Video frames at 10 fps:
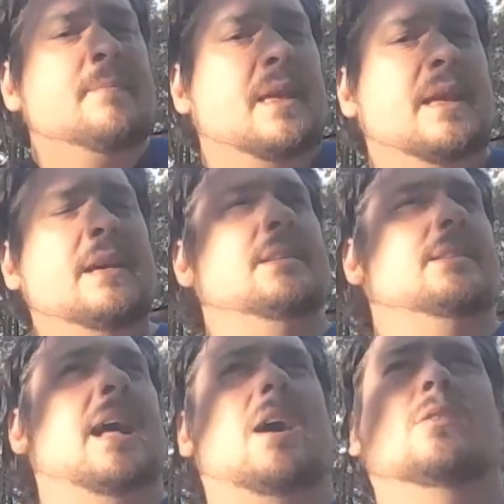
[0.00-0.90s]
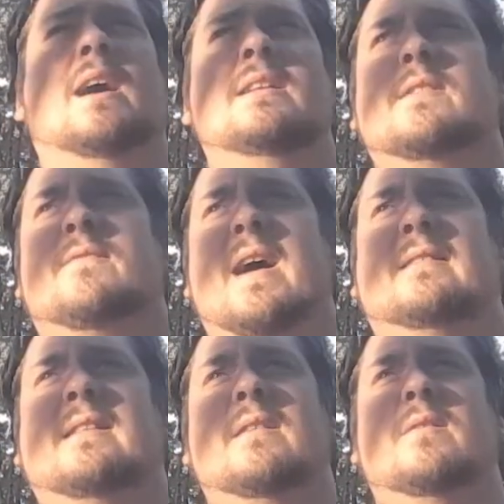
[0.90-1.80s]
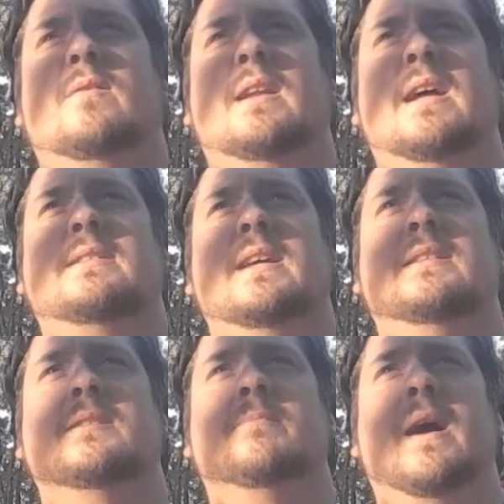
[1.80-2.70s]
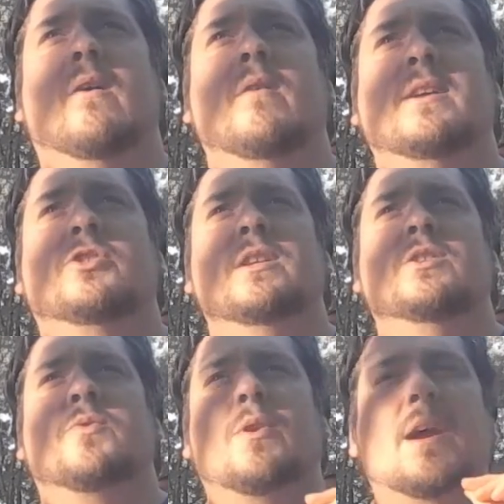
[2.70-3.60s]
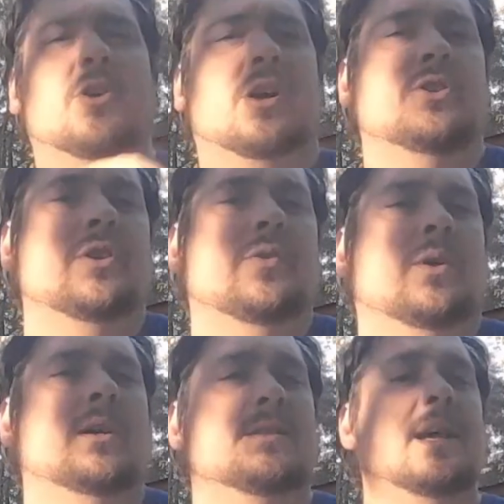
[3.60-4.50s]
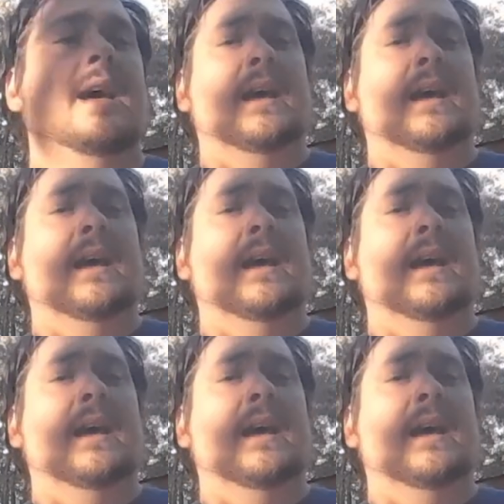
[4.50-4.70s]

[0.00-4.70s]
is it outlines the fact that the United States has the power to make treaties with whatever country it wants.